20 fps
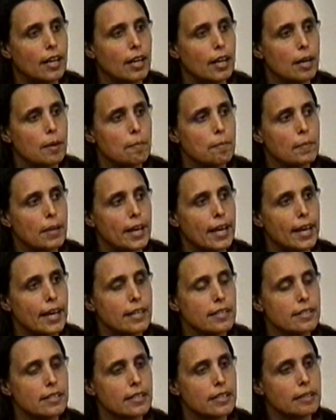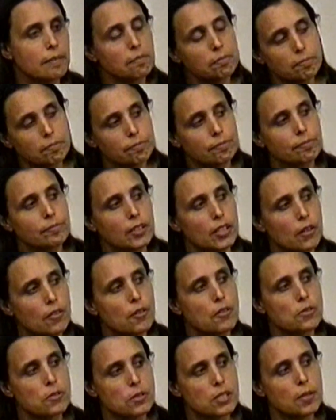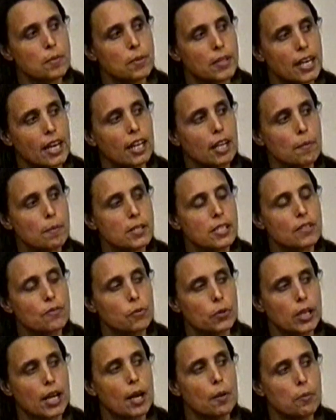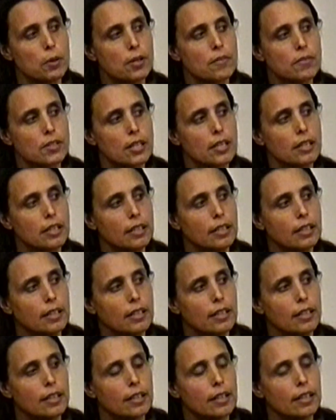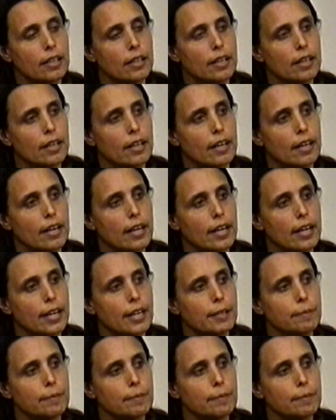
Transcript: Um, and um, you know, those are some of the elements of what I would have done.